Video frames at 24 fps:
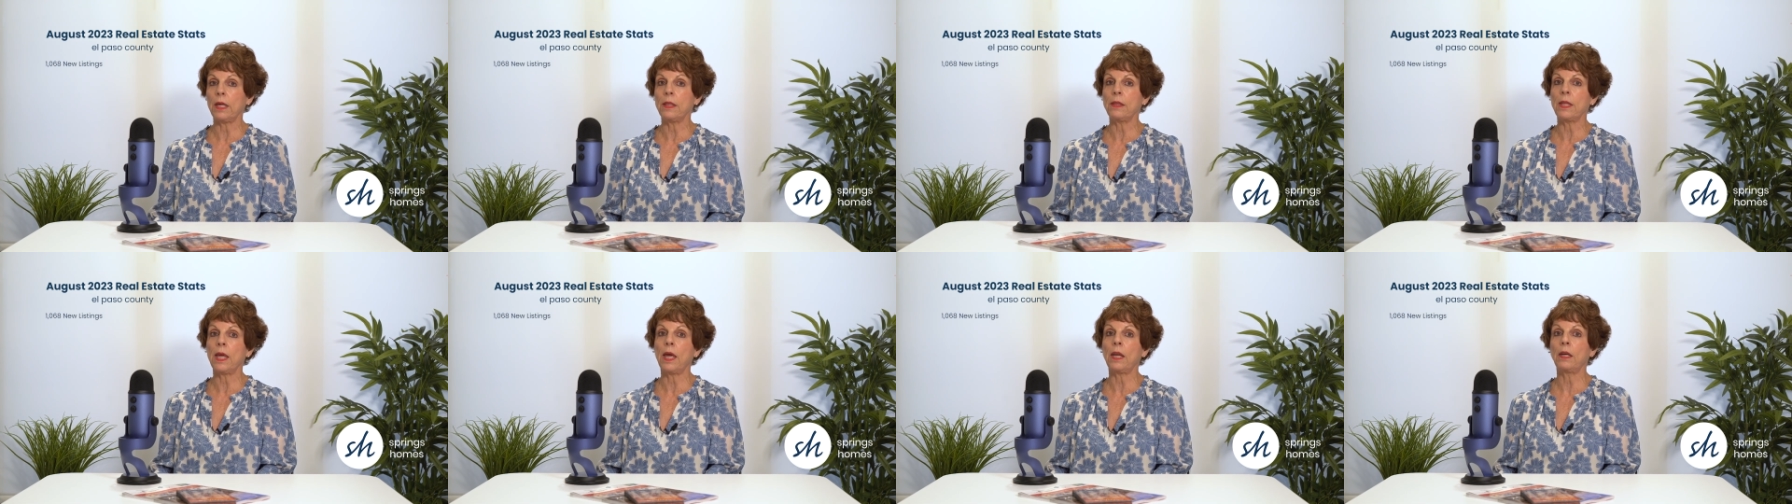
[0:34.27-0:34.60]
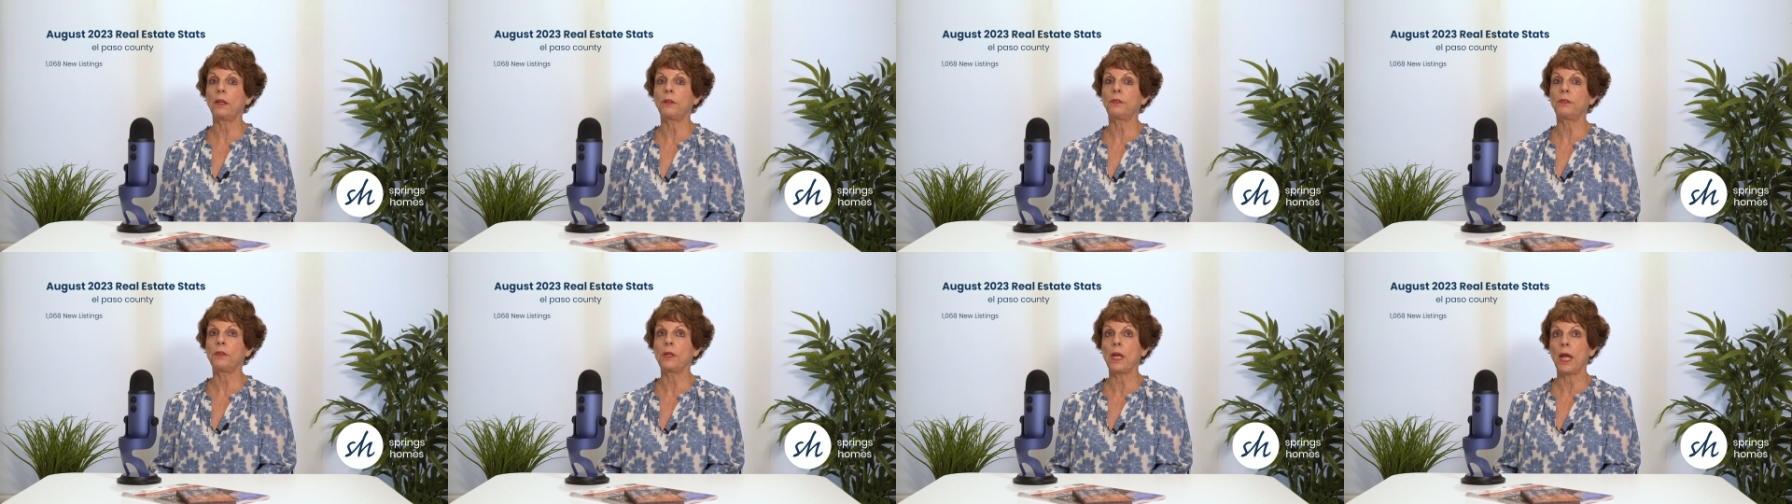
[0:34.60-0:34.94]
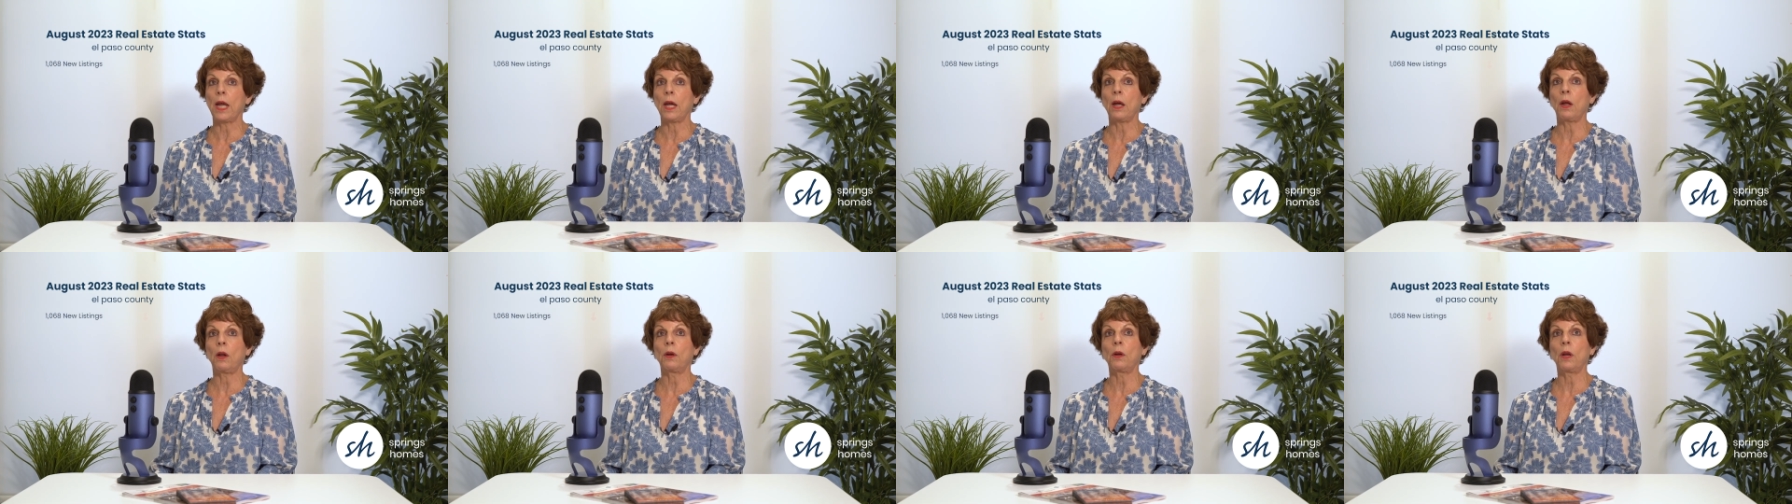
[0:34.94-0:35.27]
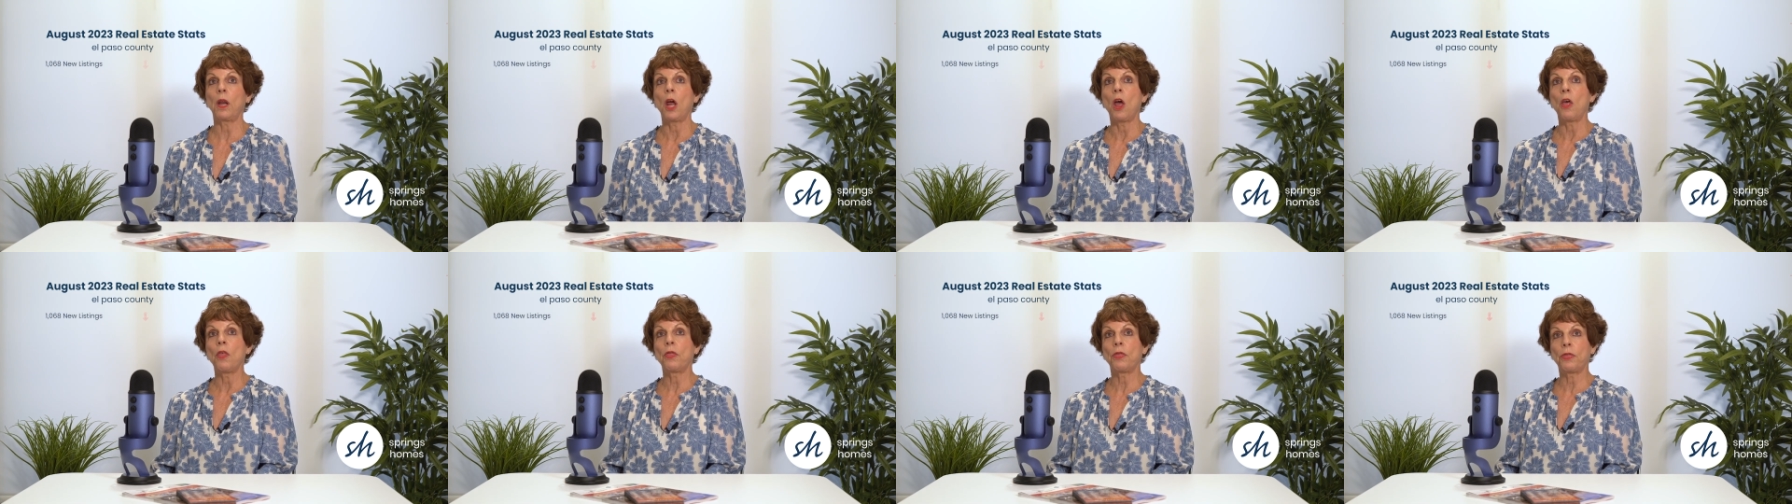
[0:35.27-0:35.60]
and that is
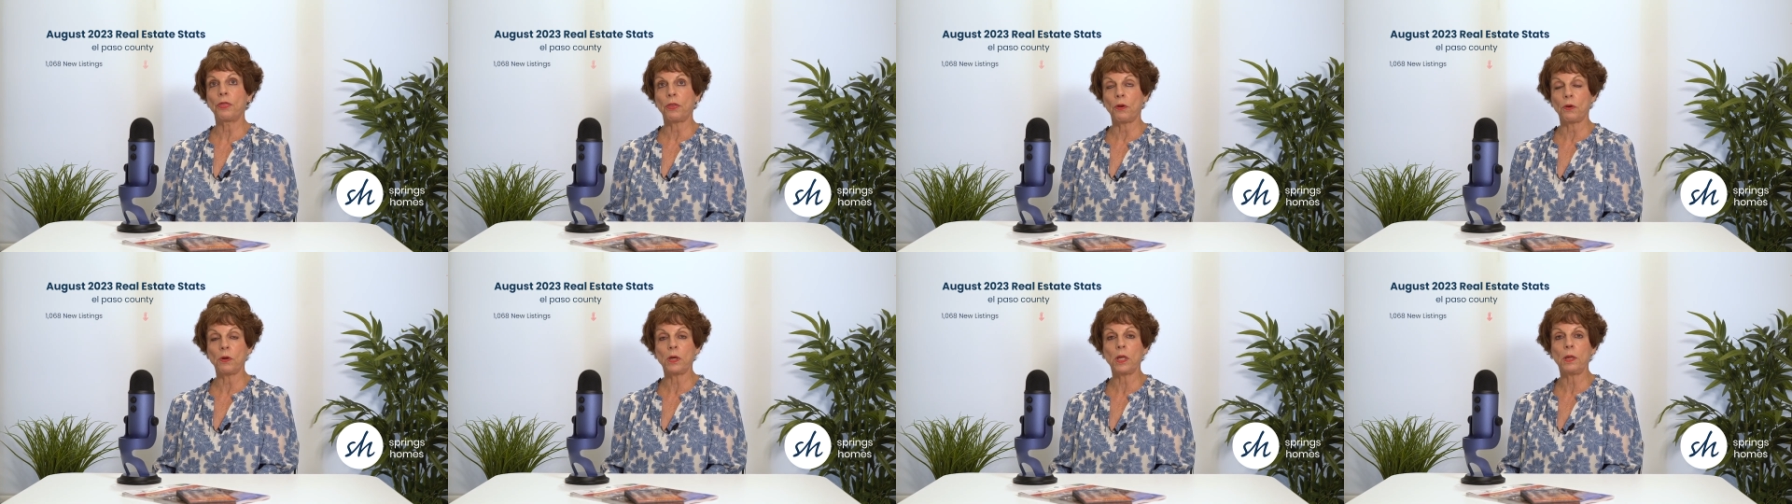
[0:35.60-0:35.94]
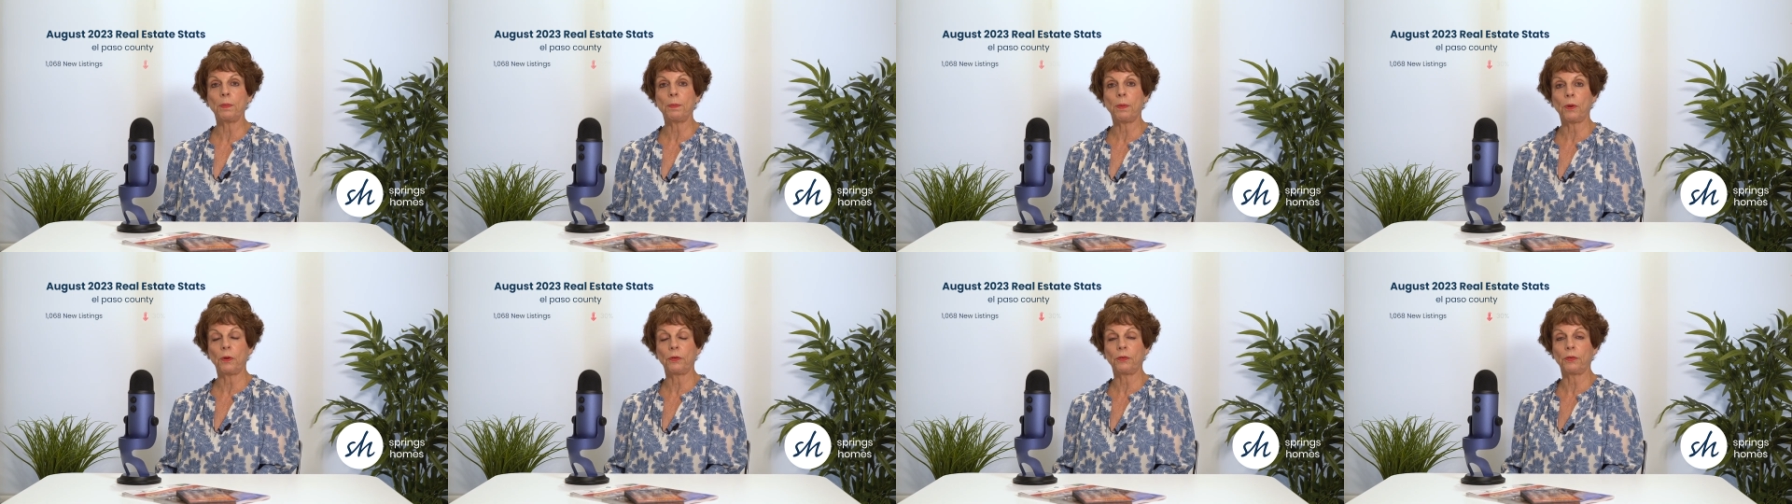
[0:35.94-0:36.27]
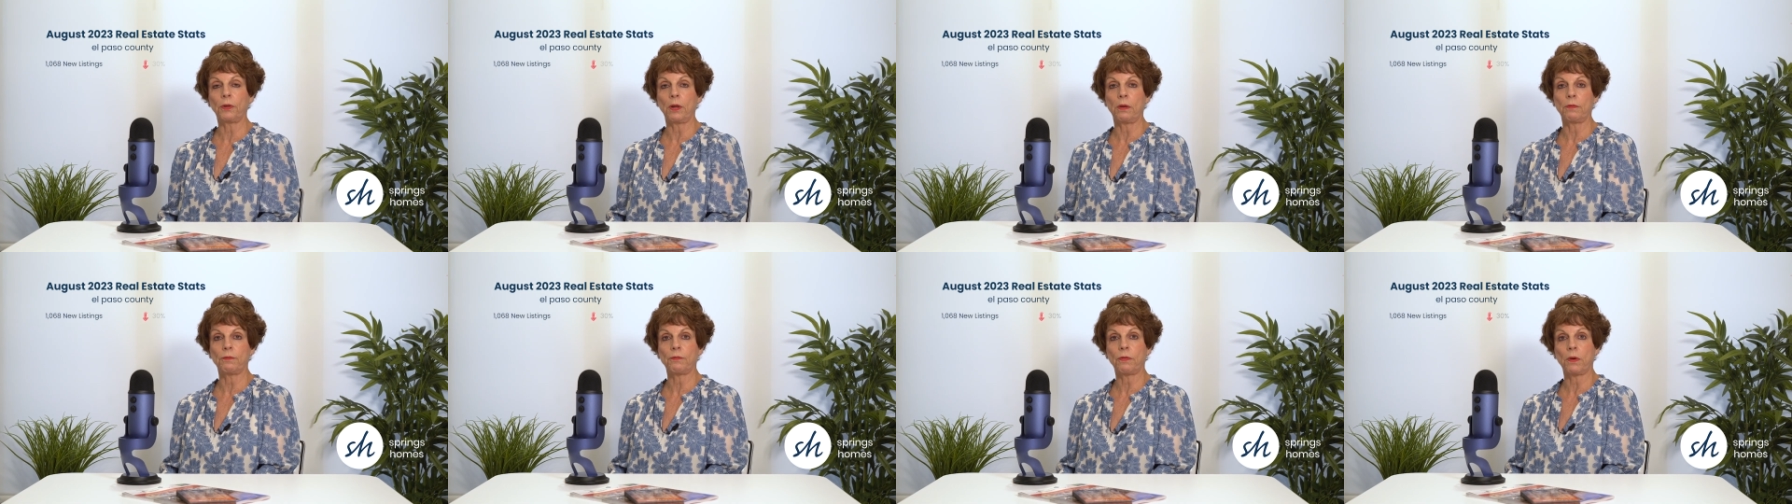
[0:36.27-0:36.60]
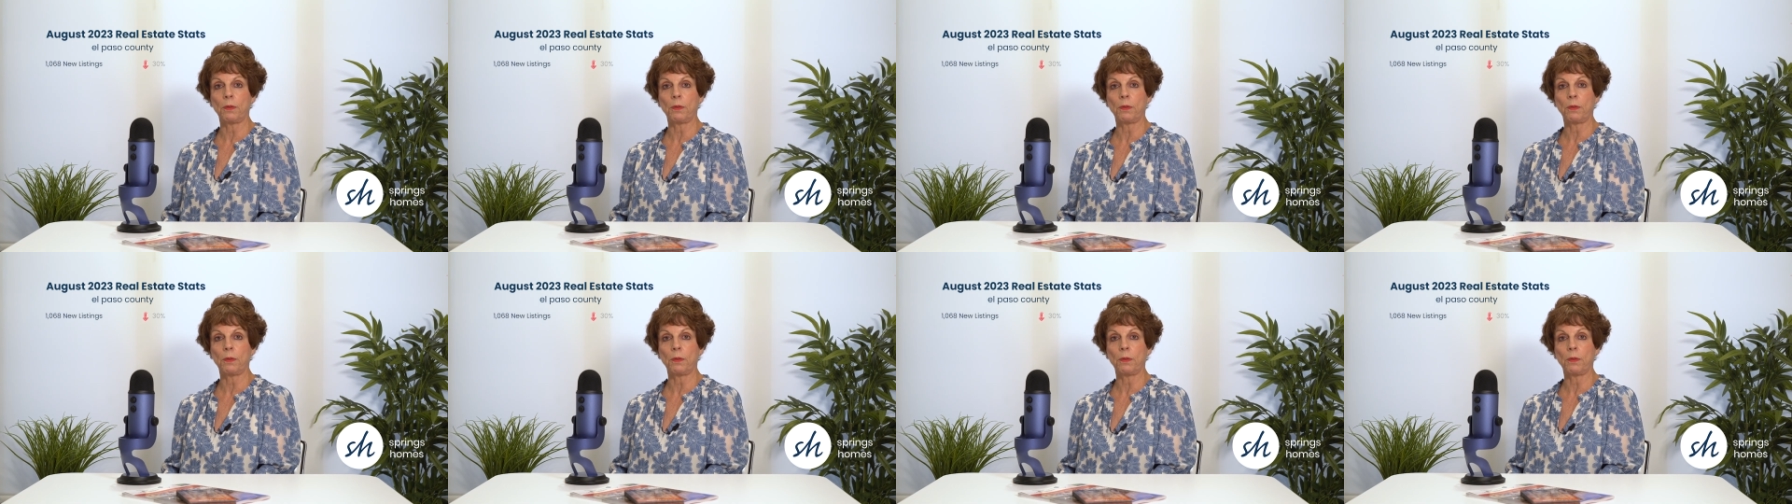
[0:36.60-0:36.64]
down 30%